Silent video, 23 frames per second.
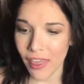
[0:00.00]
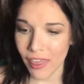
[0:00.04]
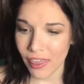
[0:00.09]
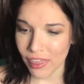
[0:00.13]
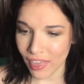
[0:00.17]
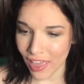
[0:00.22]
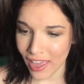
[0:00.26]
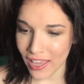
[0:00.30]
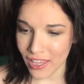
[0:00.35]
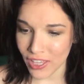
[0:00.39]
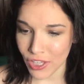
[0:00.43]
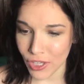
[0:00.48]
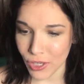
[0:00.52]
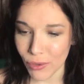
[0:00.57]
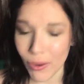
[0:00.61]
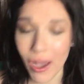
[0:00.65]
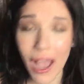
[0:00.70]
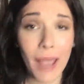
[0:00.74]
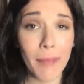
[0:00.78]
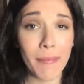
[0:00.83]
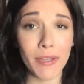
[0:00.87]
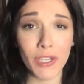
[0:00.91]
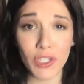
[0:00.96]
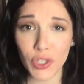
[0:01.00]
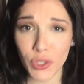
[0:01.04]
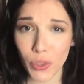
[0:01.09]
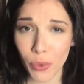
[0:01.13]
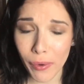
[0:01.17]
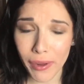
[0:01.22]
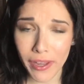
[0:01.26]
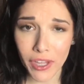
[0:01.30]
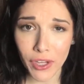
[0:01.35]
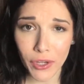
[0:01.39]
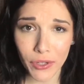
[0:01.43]
Thank you, I'm
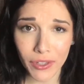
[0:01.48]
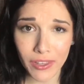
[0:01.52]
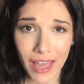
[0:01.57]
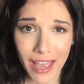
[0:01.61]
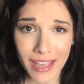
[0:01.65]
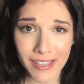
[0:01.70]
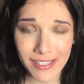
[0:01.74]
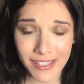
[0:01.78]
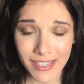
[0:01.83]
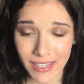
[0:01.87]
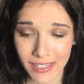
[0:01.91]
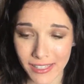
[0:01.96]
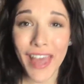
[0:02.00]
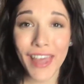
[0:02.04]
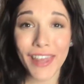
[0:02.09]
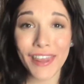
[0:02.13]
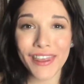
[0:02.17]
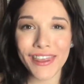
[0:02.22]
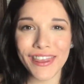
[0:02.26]
enjoying your lesson.